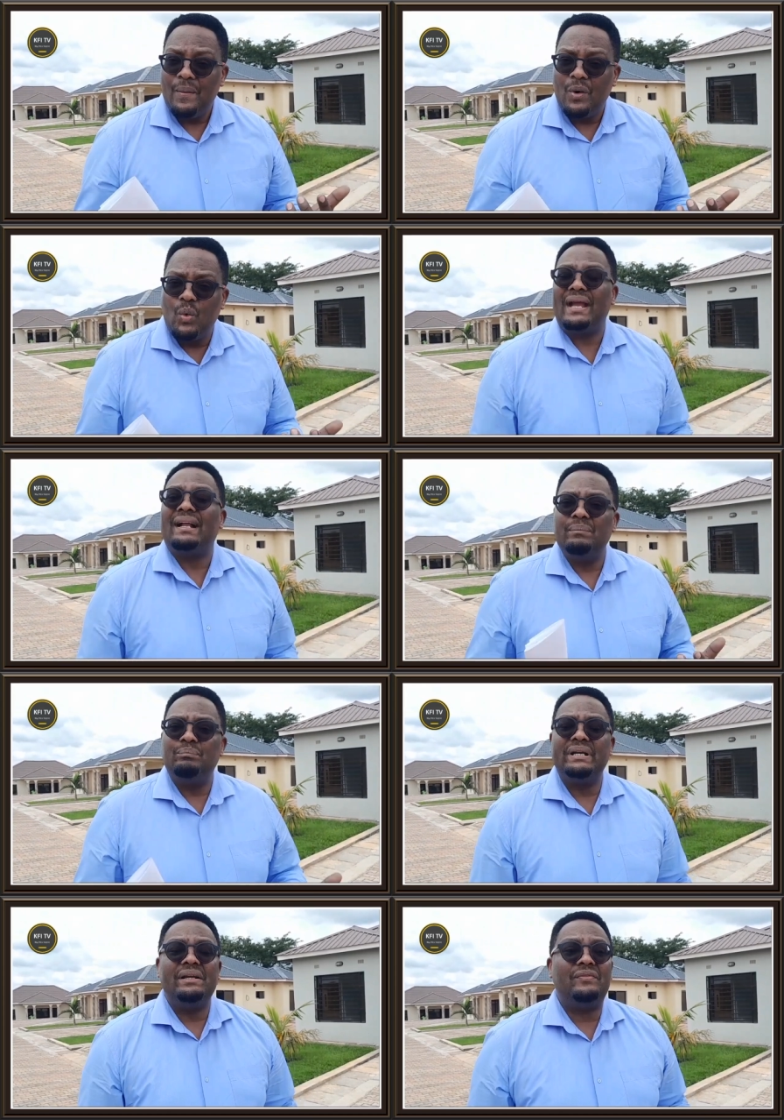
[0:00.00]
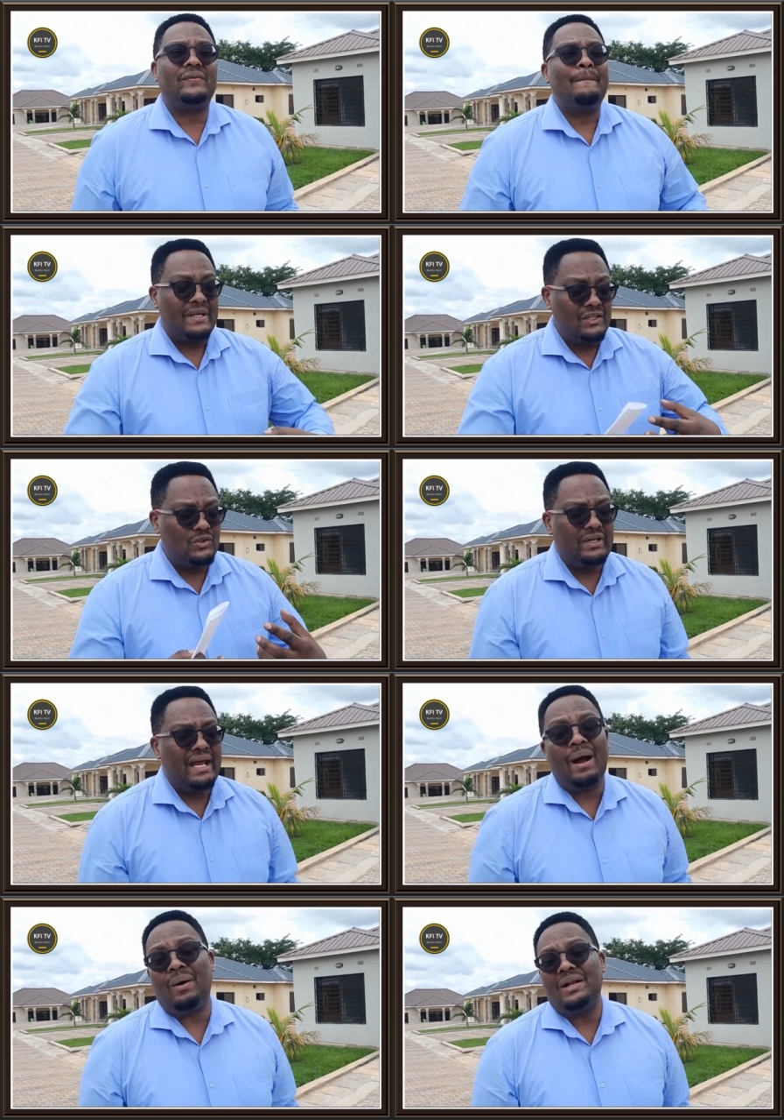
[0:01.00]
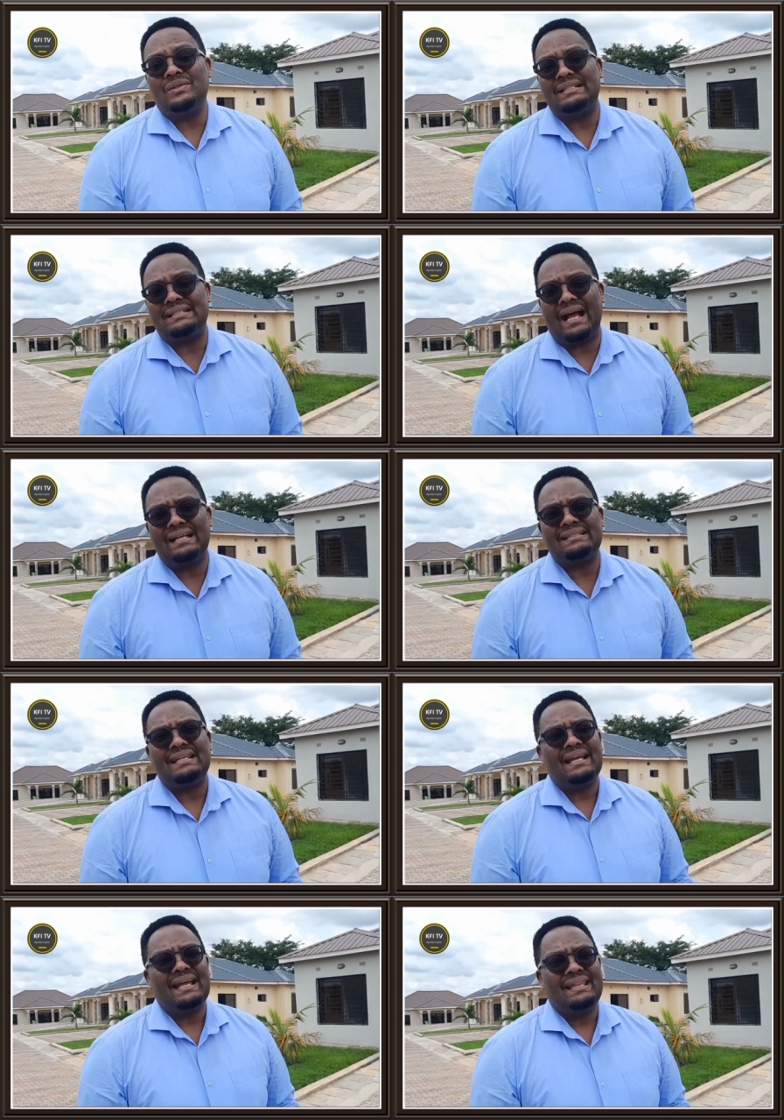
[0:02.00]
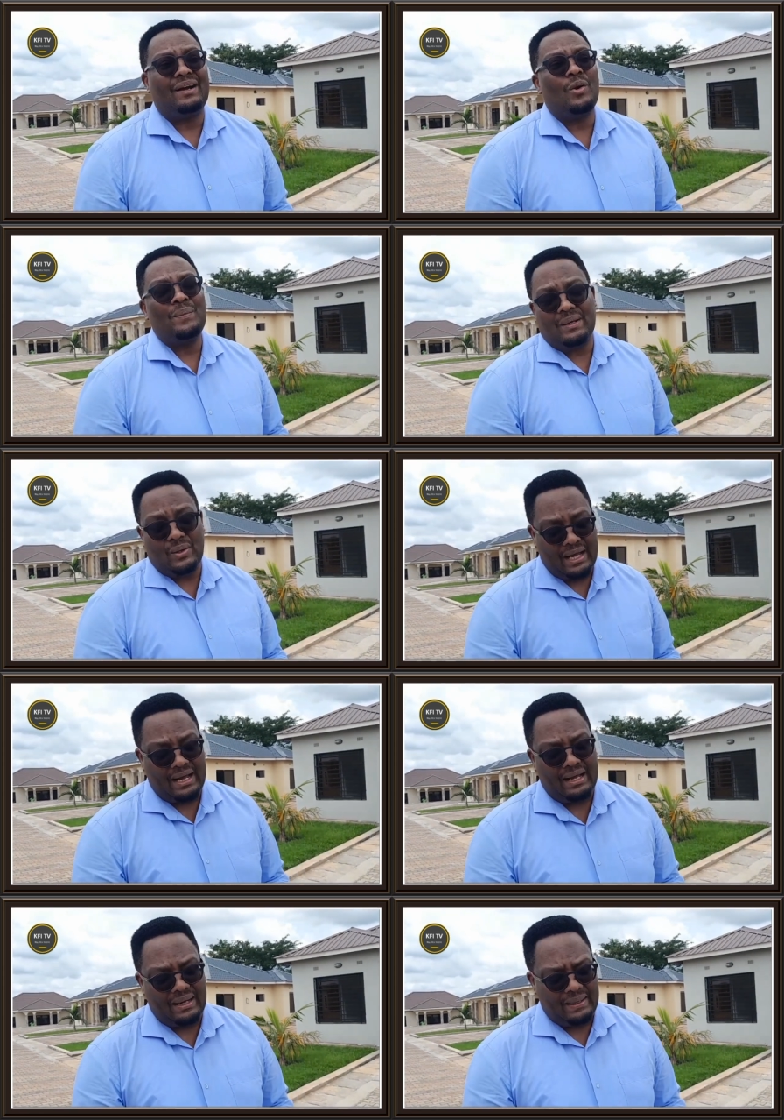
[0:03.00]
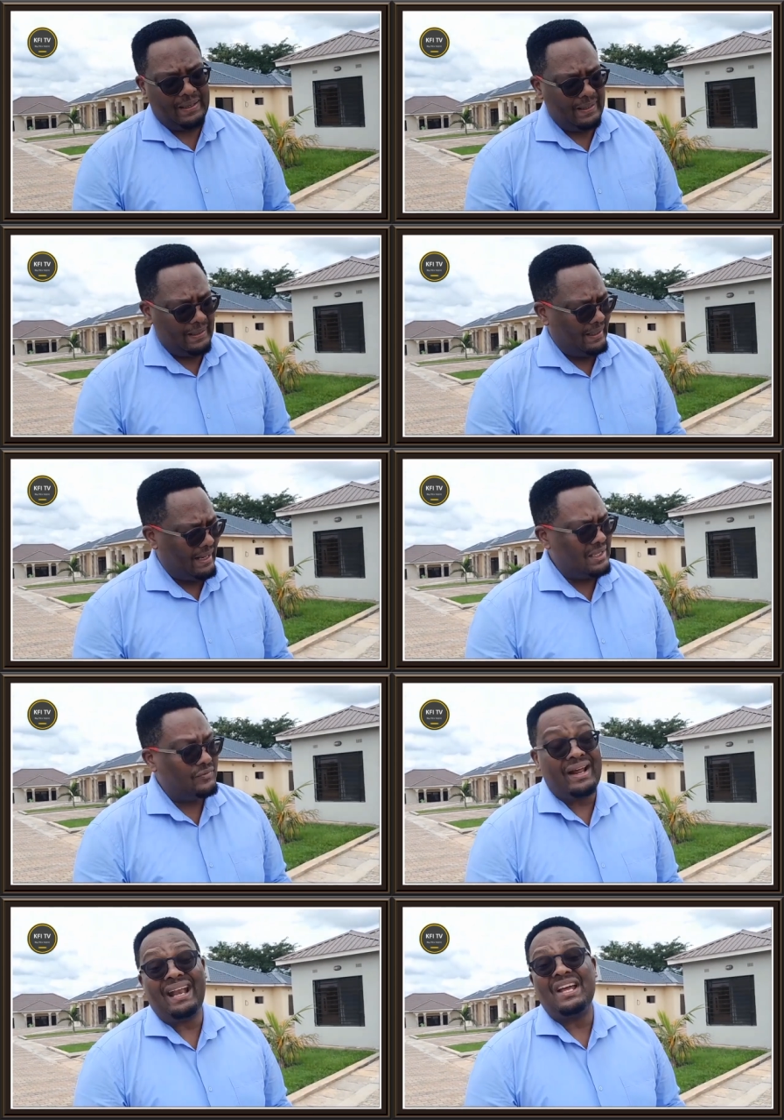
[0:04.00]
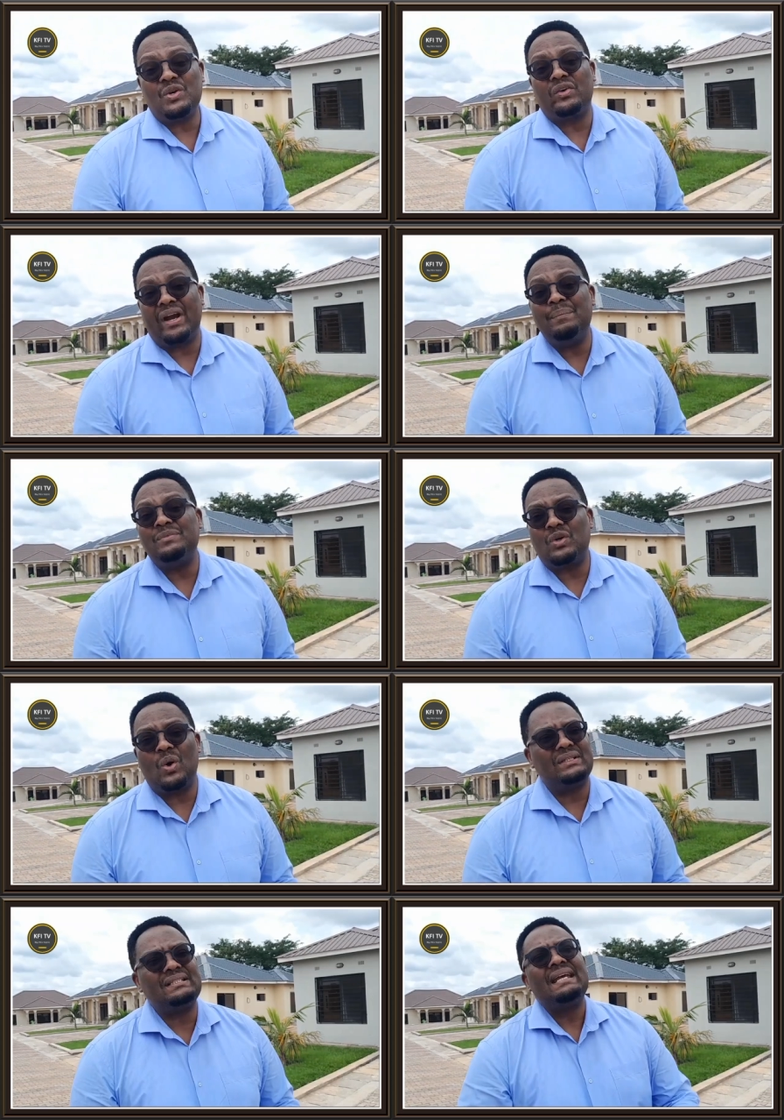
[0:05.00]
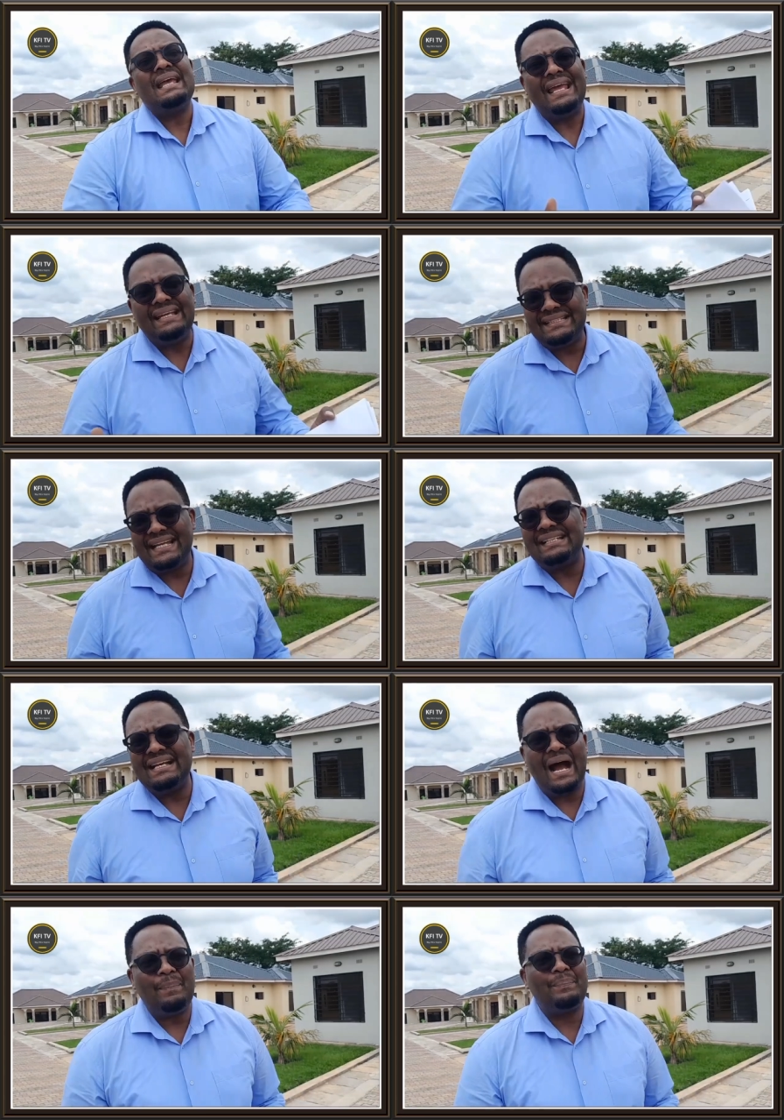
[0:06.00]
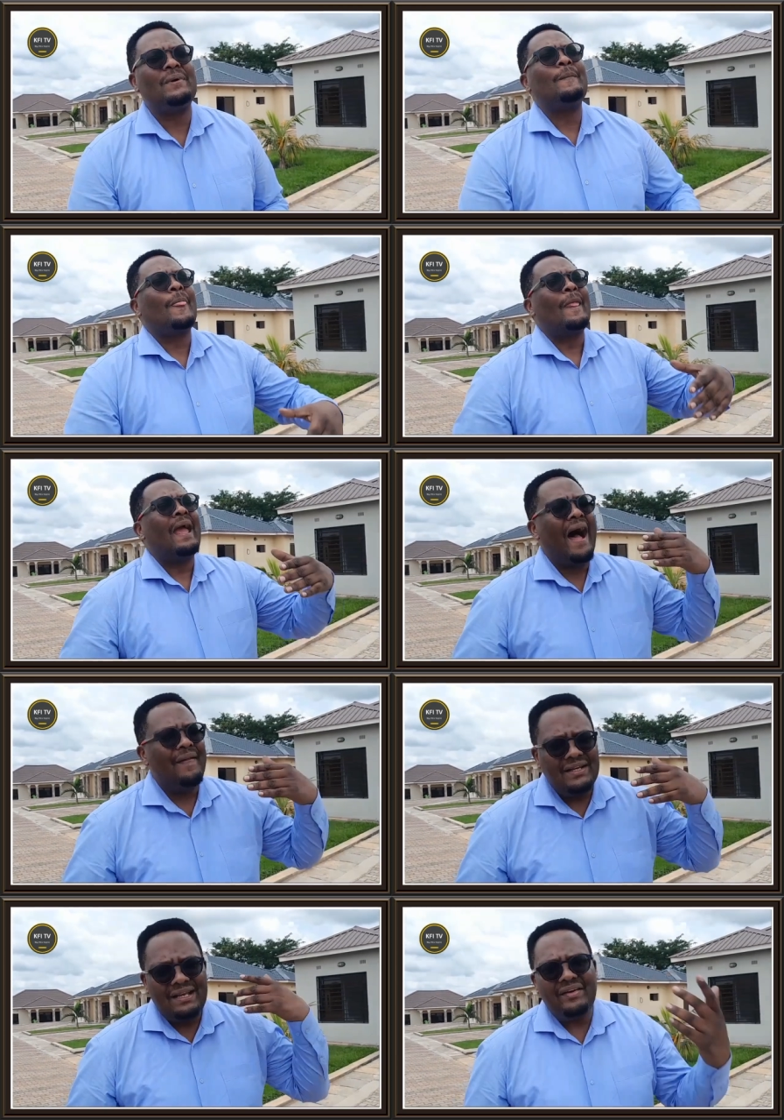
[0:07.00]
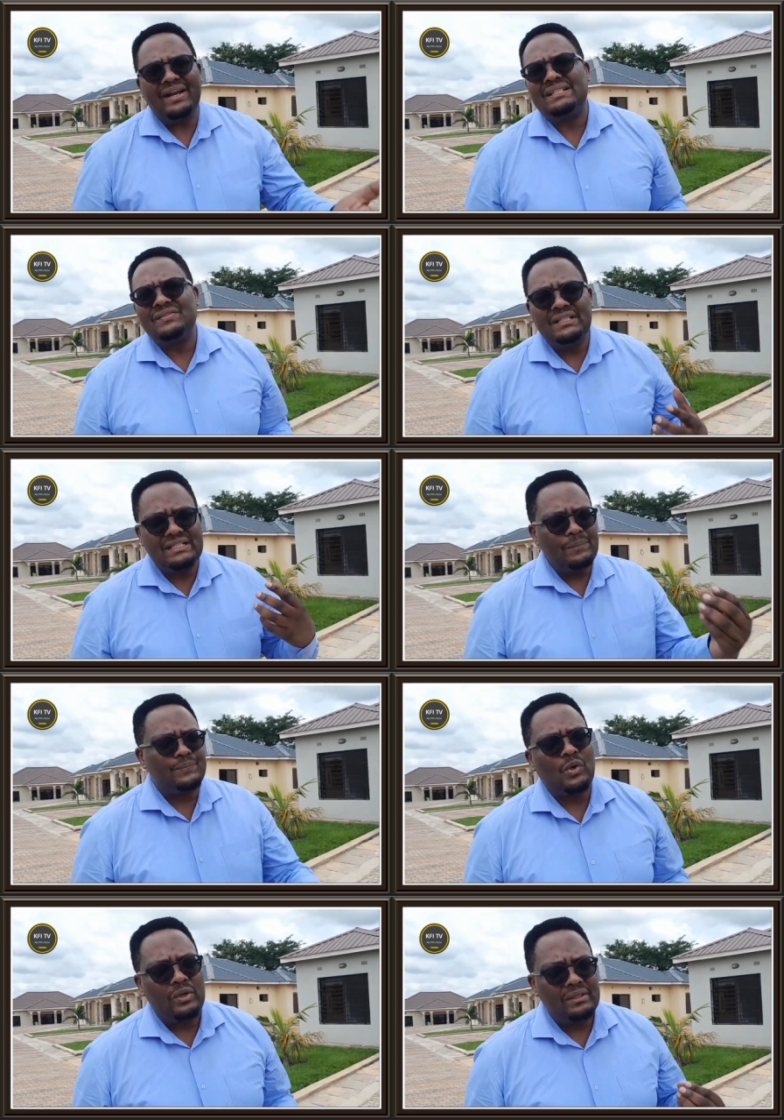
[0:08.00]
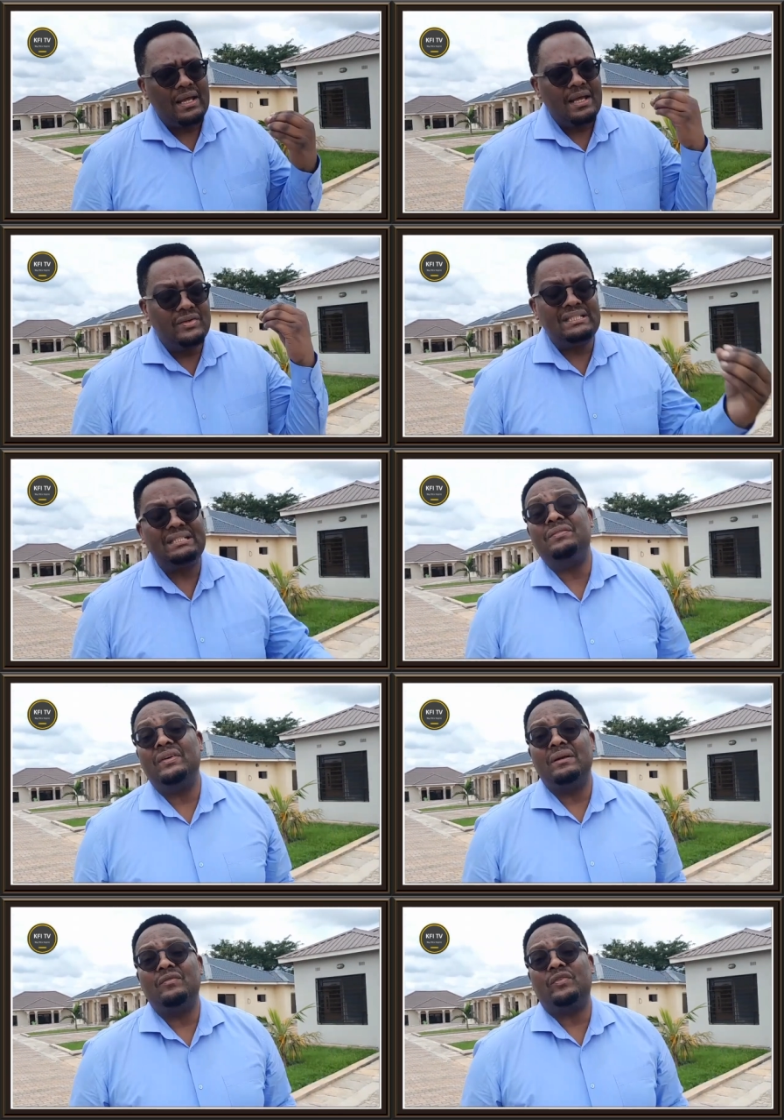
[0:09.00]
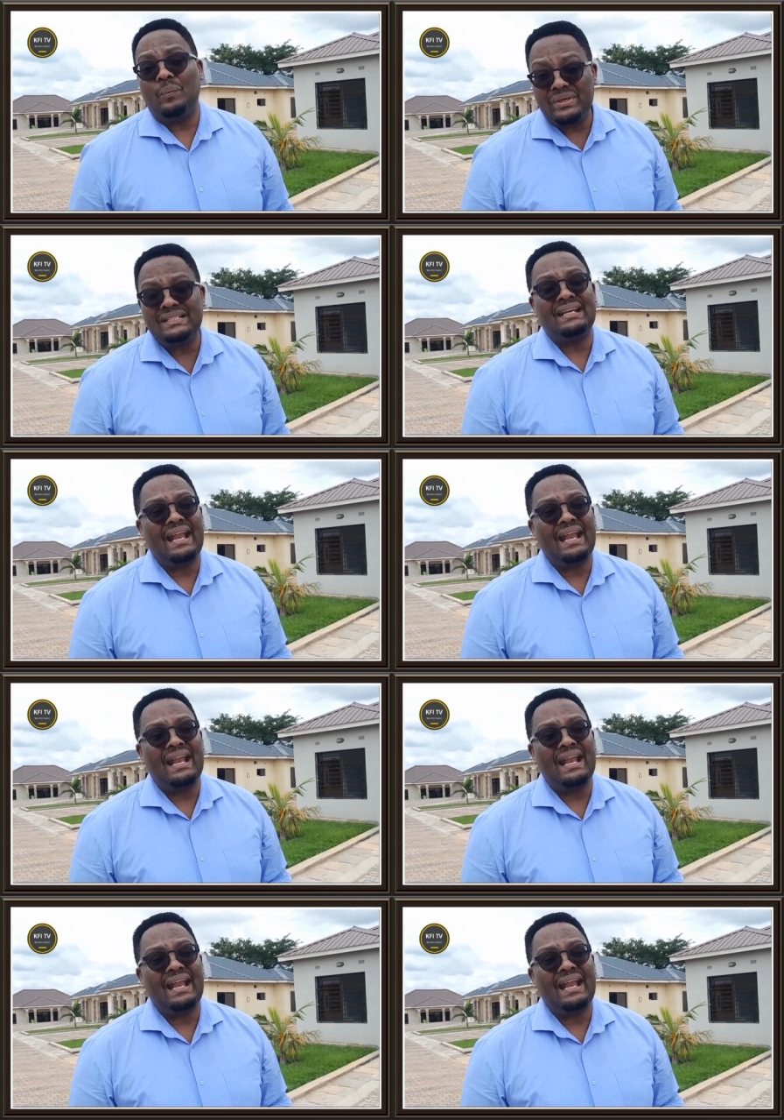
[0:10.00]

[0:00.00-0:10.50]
weekly brief. Today, I want to discuss the Economic uh, uh, uh and Financial Crimes Court is setting up and the directives it keeps on receiving from President